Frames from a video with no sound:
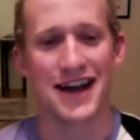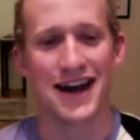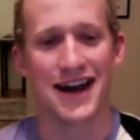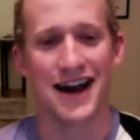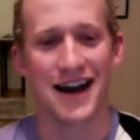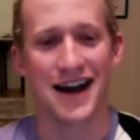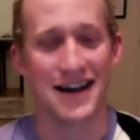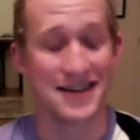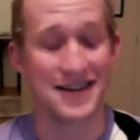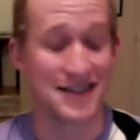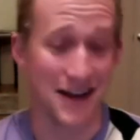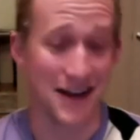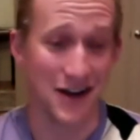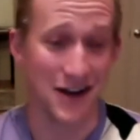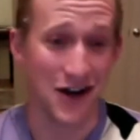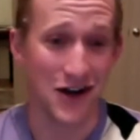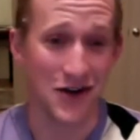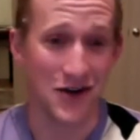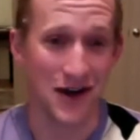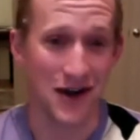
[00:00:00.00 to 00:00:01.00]
signing
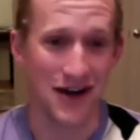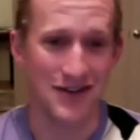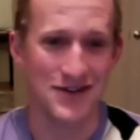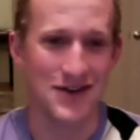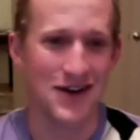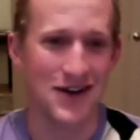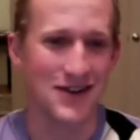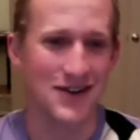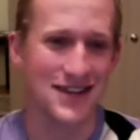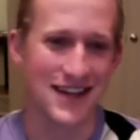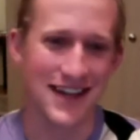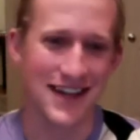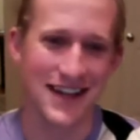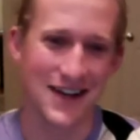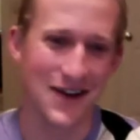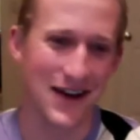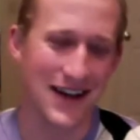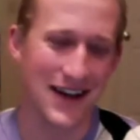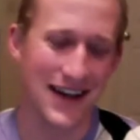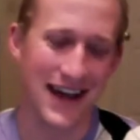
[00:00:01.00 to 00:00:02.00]
autographs. So I was like,
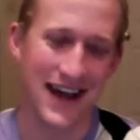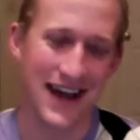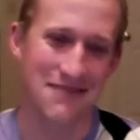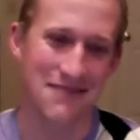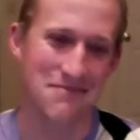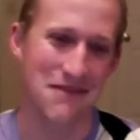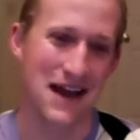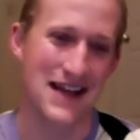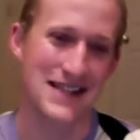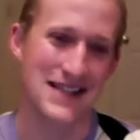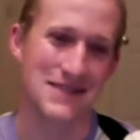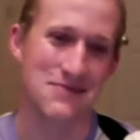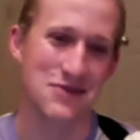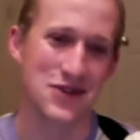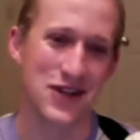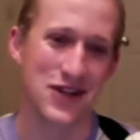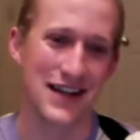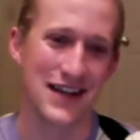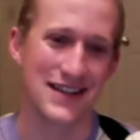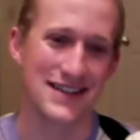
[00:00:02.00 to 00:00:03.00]
I can't pass up a
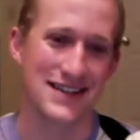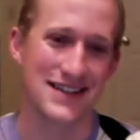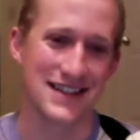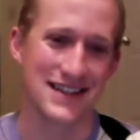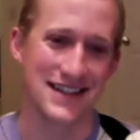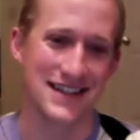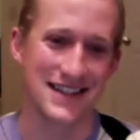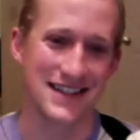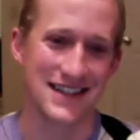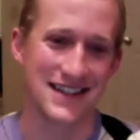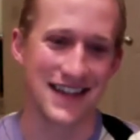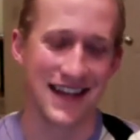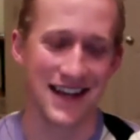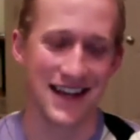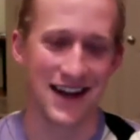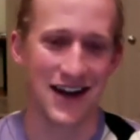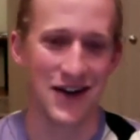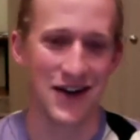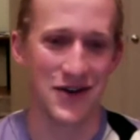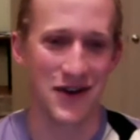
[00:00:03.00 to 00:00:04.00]
chance to get an
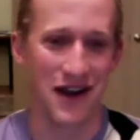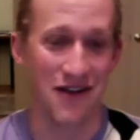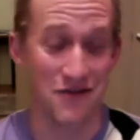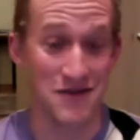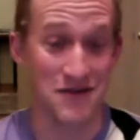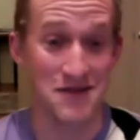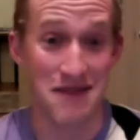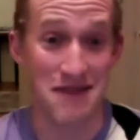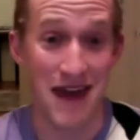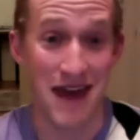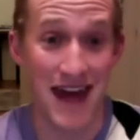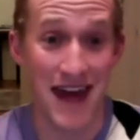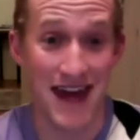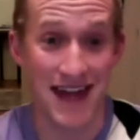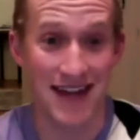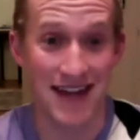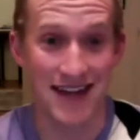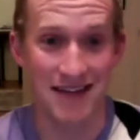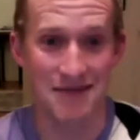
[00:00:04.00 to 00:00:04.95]
autograph from the man.